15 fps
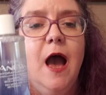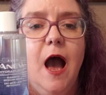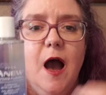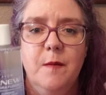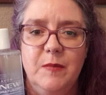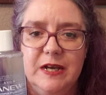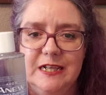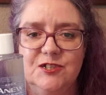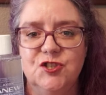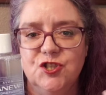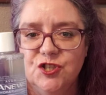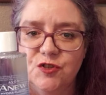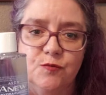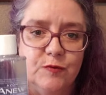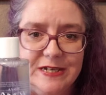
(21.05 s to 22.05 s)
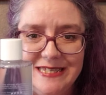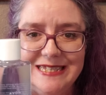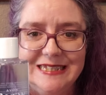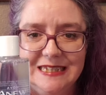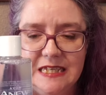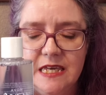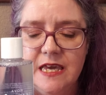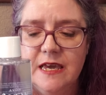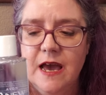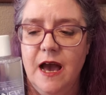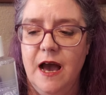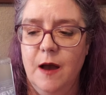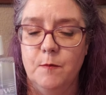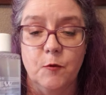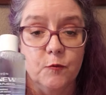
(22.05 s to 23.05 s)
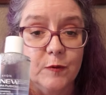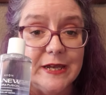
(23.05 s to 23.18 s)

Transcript: um, but has just recently um,